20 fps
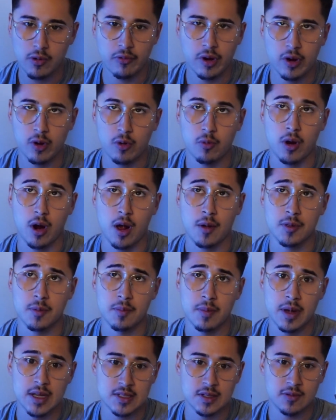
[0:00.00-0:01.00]
we're
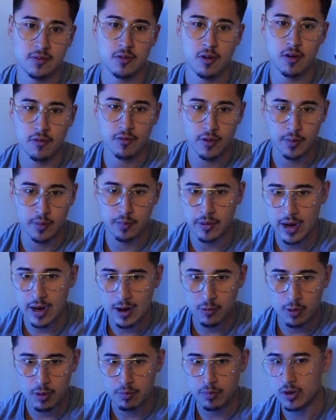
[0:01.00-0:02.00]
optimizing for the brand,
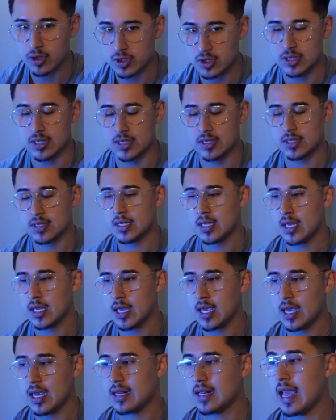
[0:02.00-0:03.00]
we push this.
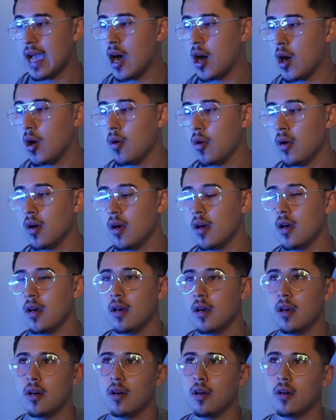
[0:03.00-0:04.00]
Now,
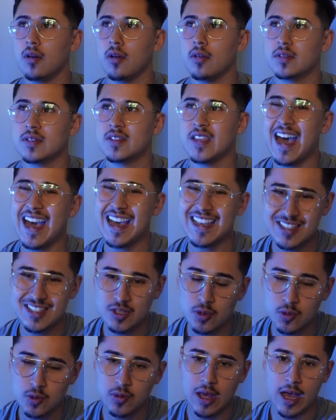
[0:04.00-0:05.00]
tied
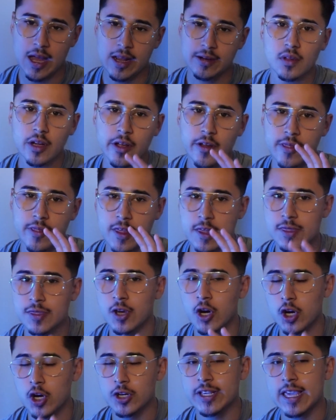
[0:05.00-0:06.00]
to that, the
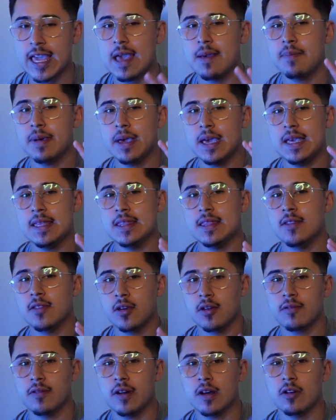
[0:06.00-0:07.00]
third
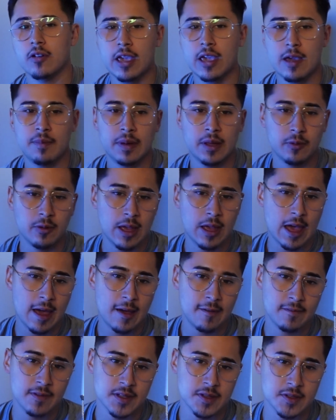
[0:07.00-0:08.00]
final campaign we have
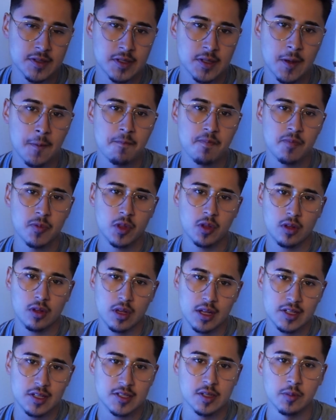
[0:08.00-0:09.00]
is
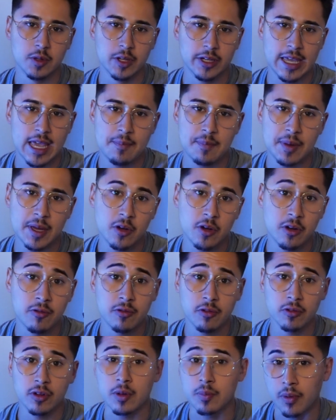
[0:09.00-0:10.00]
similar campaign going
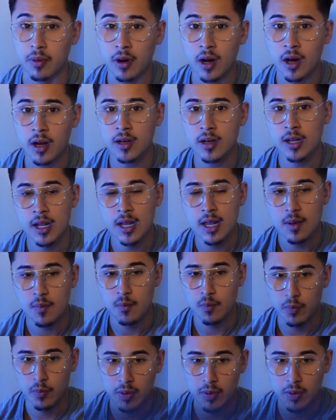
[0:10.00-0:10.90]
fully broad, but